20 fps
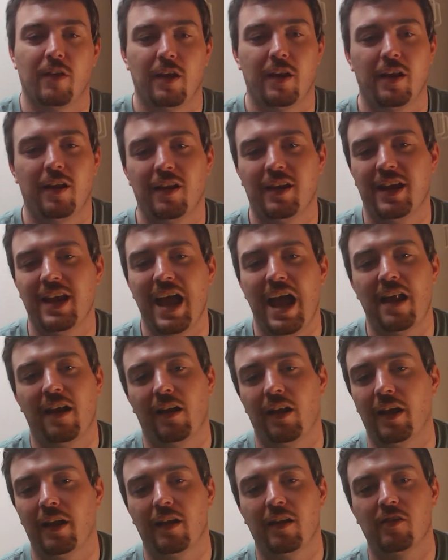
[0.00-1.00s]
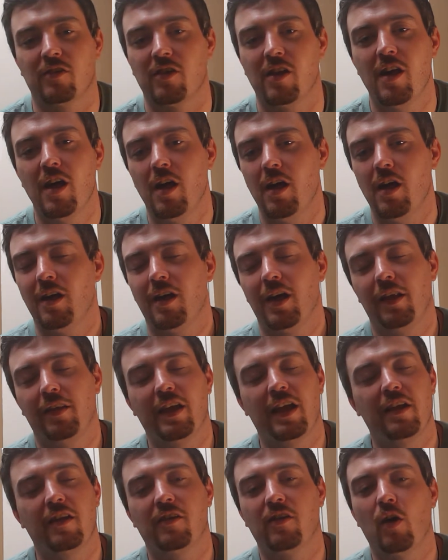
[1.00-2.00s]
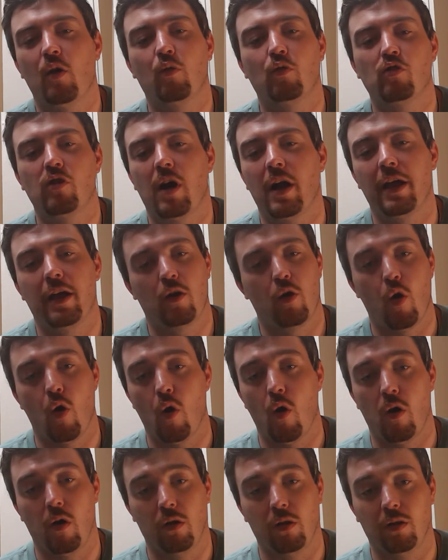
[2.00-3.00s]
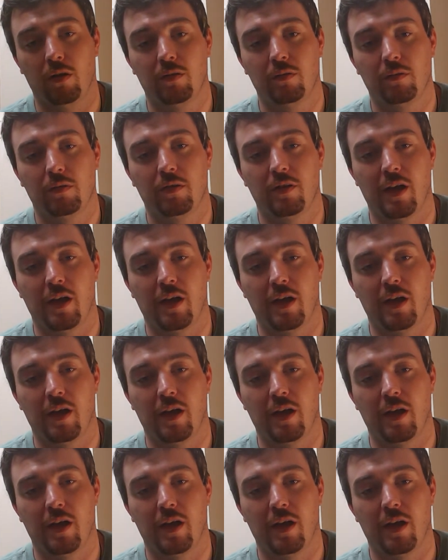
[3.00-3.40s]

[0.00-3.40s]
And again, like, it's, they don't try at all